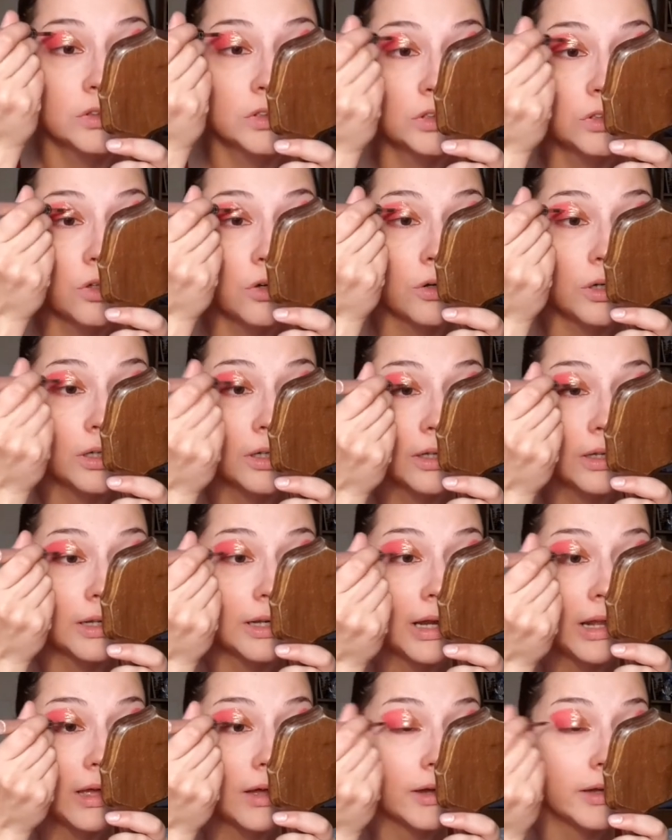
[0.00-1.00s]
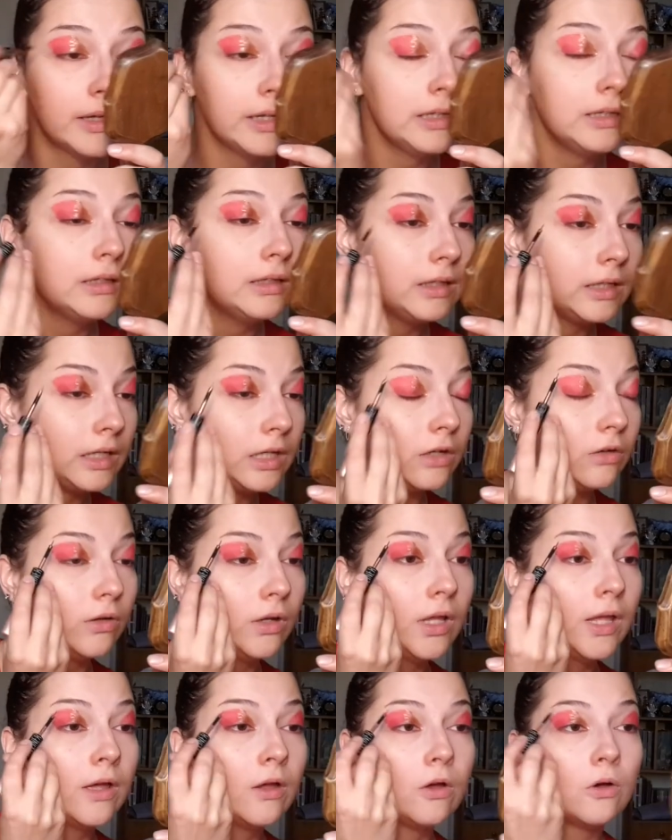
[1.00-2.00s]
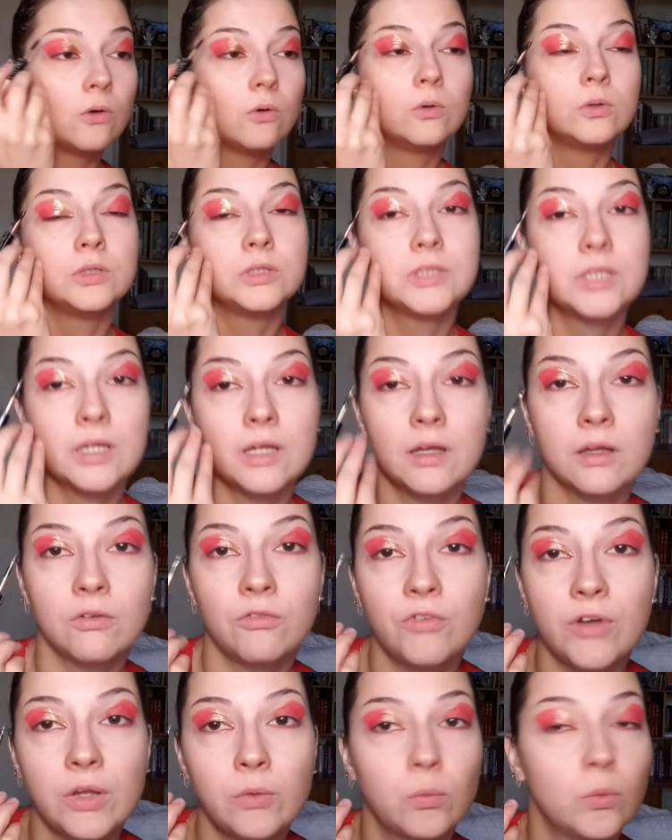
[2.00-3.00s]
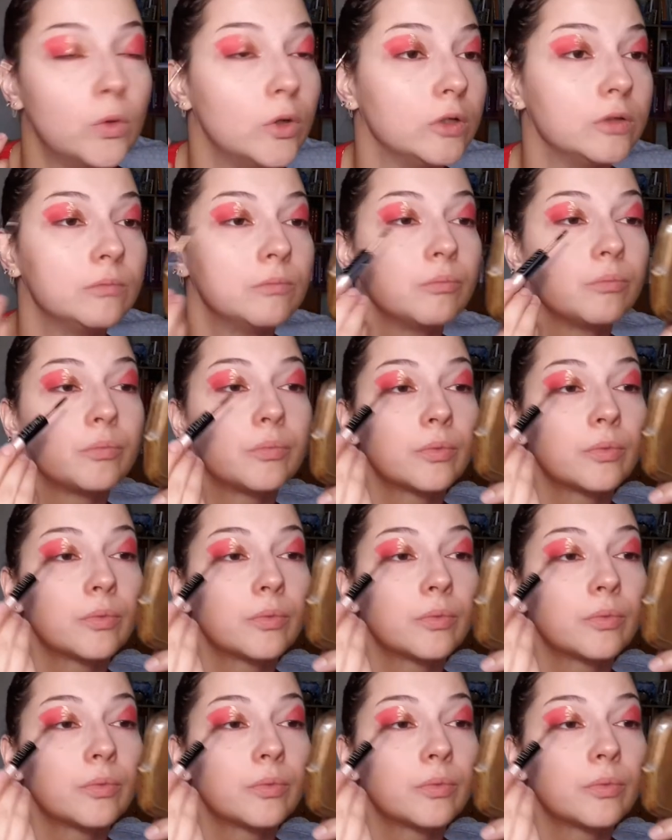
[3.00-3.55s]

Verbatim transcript: stark line here on the red one.